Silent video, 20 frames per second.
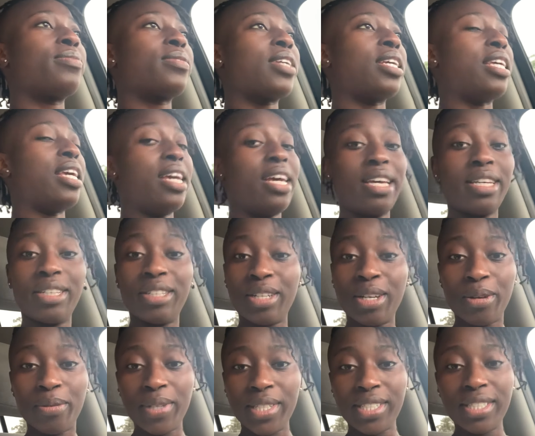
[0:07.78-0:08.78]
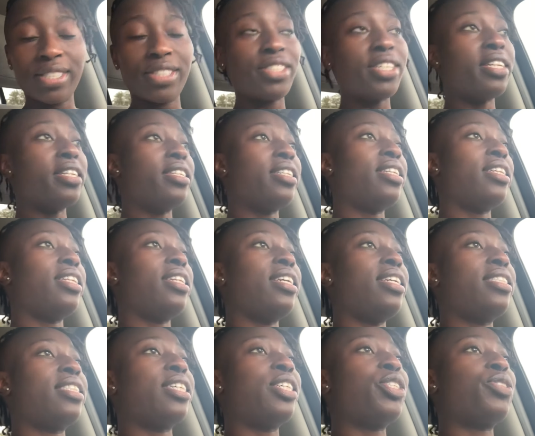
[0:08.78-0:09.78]
We're just chilling in
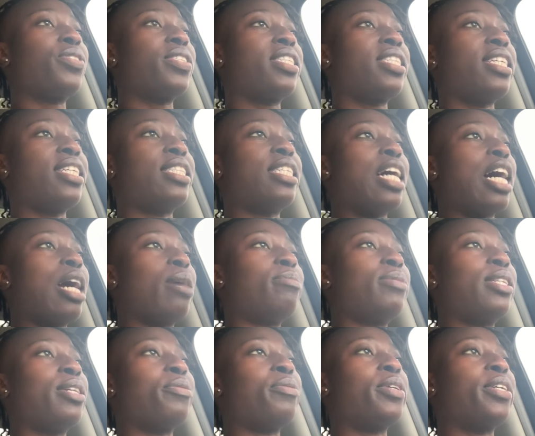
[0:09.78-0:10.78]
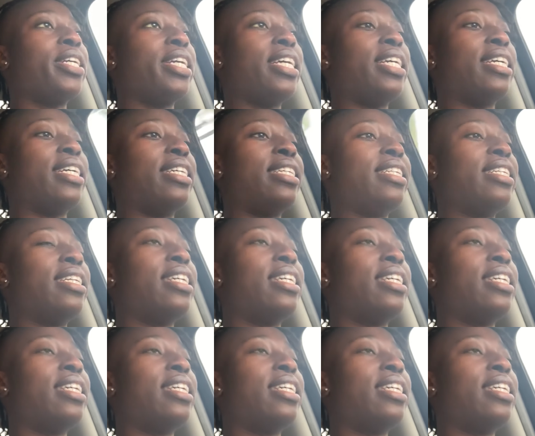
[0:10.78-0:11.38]
these interesting times that we're in.